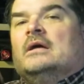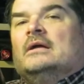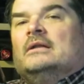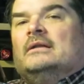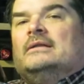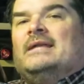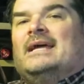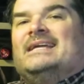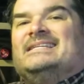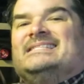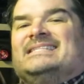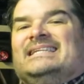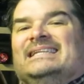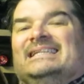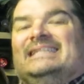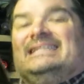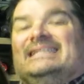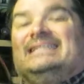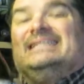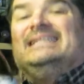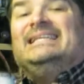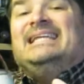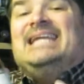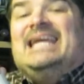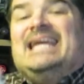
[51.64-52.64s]
A nice
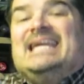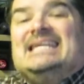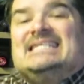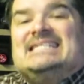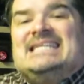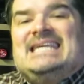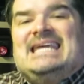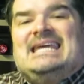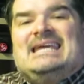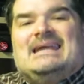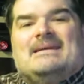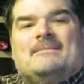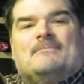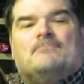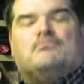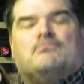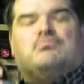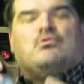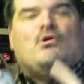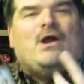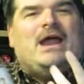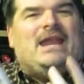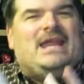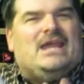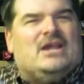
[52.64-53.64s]
leesy and
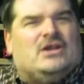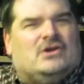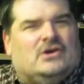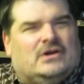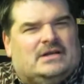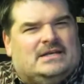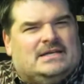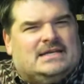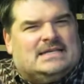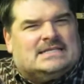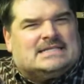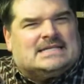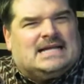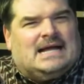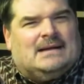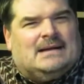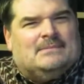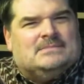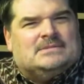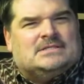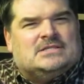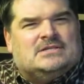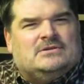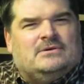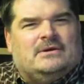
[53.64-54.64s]
bready goodness
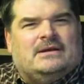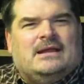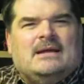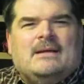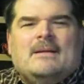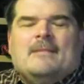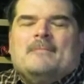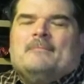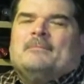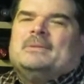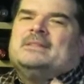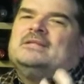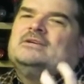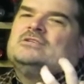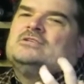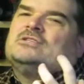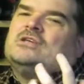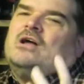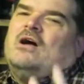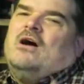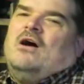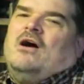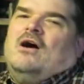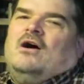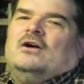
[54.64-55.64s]
comes to it. But there's
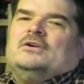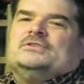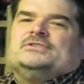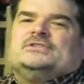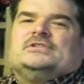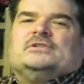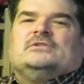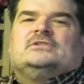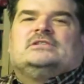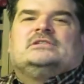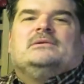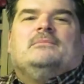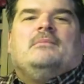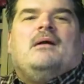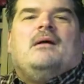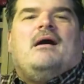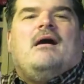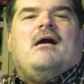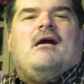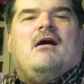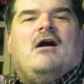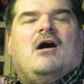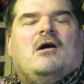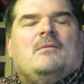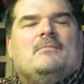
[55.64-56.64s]
also some
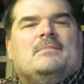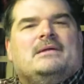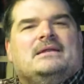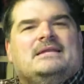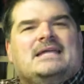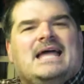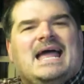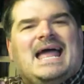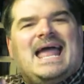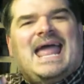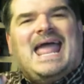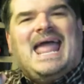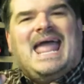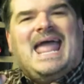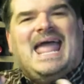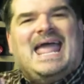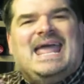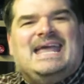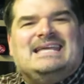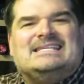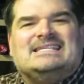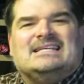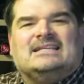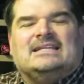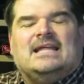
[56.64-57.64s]
almond,
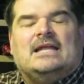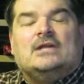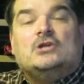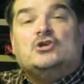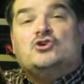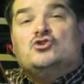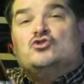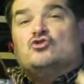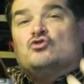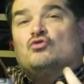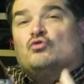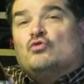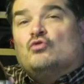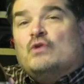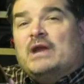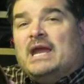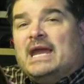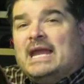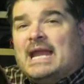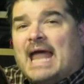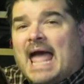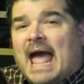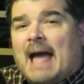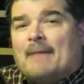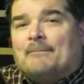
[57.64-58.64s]
hazelnut,
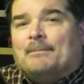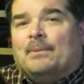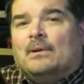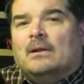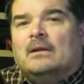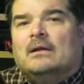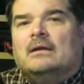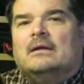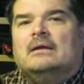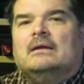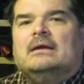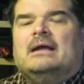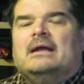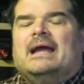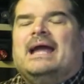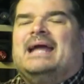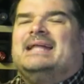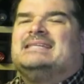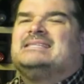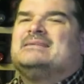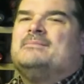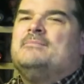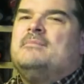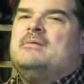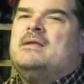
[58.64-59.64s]
green apple,
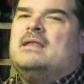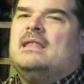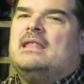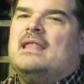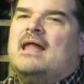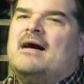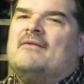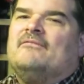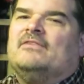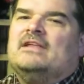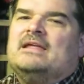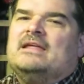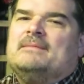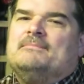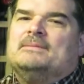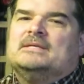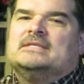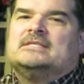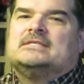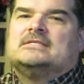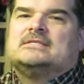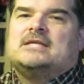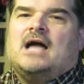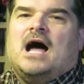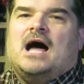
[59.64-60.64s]
and some lovely
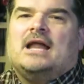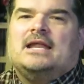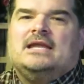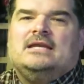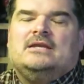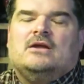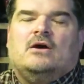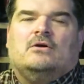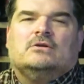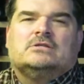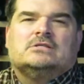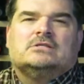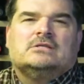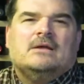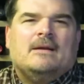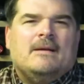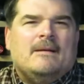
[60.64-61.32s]
biscotti notes.